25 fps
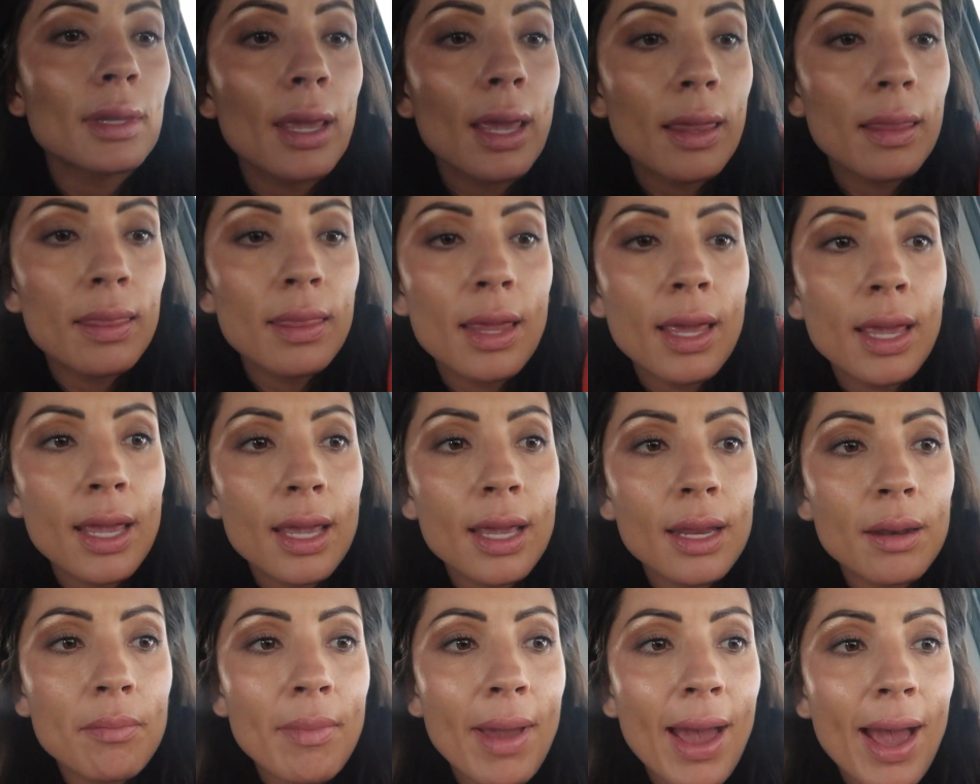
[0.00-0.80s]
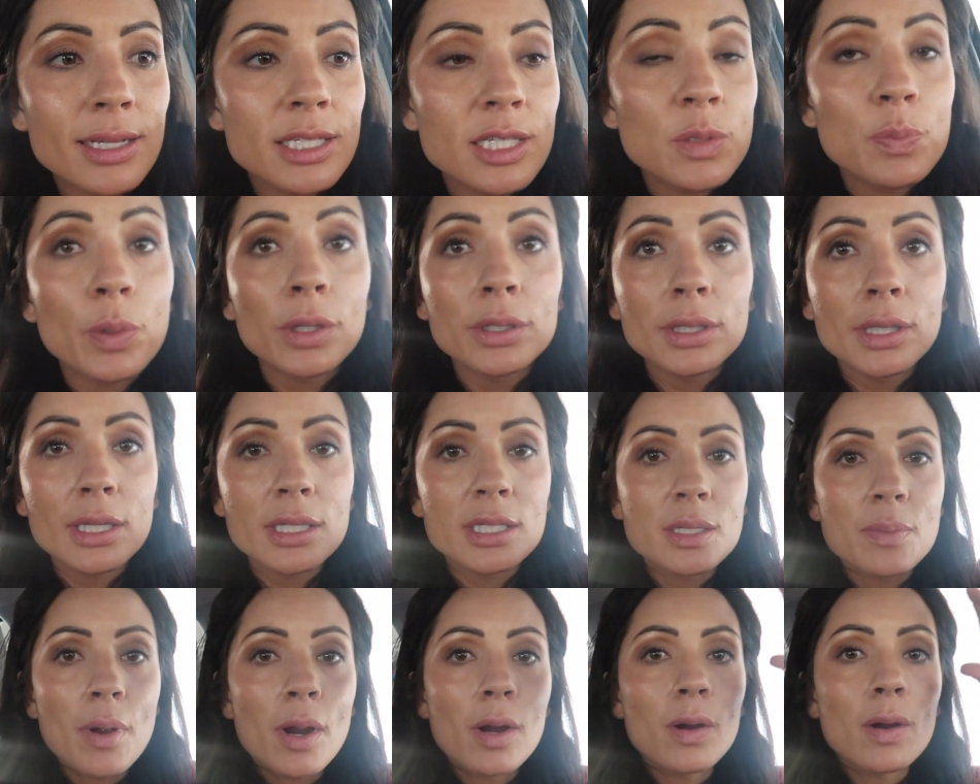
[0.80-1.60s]
And then Max's birthday's
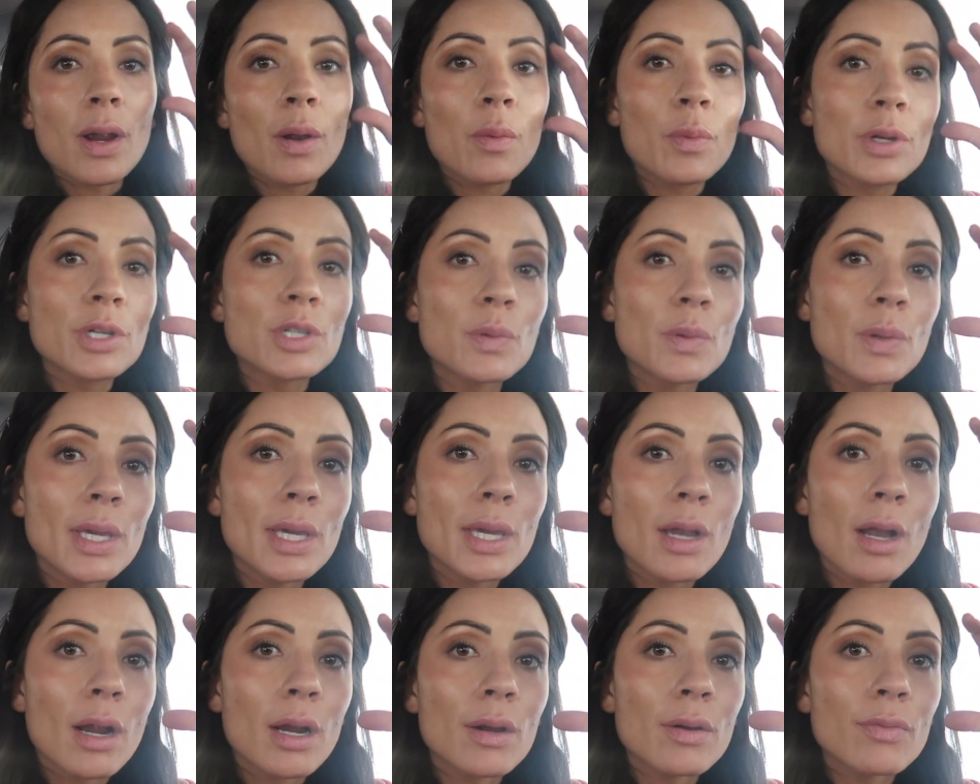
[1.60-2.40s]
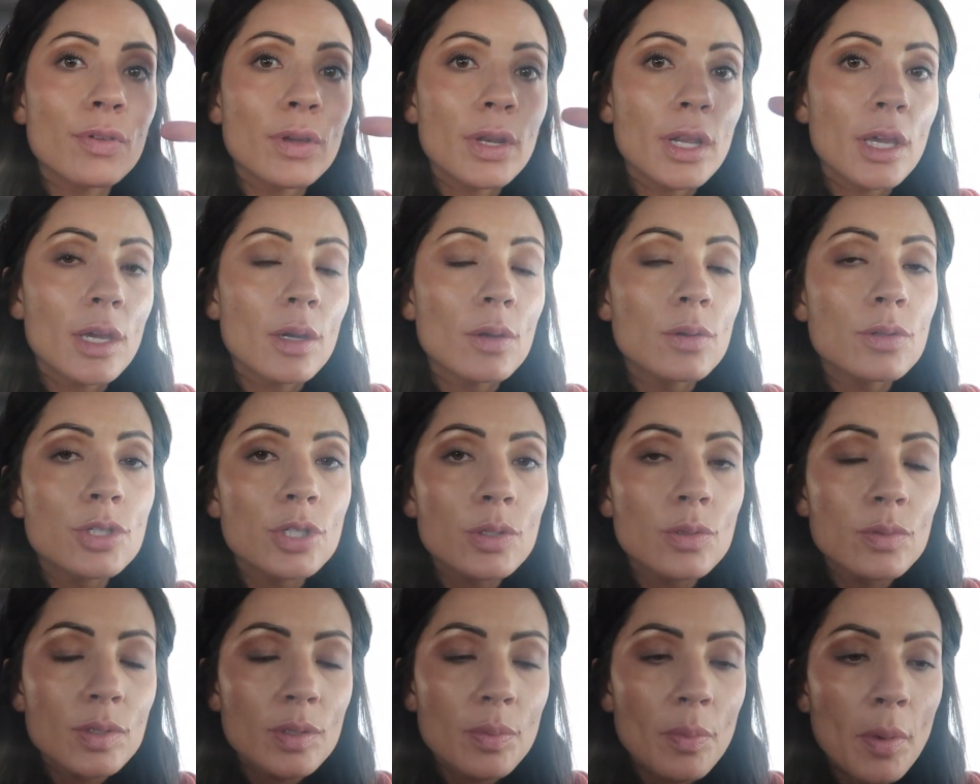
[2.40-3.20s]
tomorrow and we're doing our video
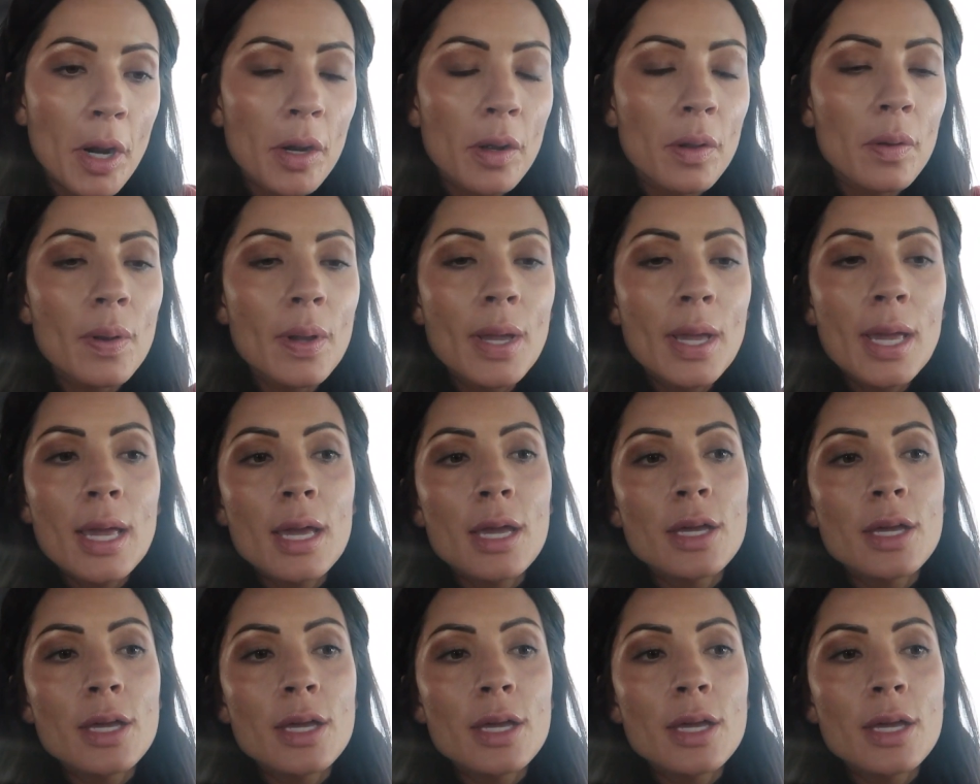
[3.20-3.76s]
shoot tomorrow.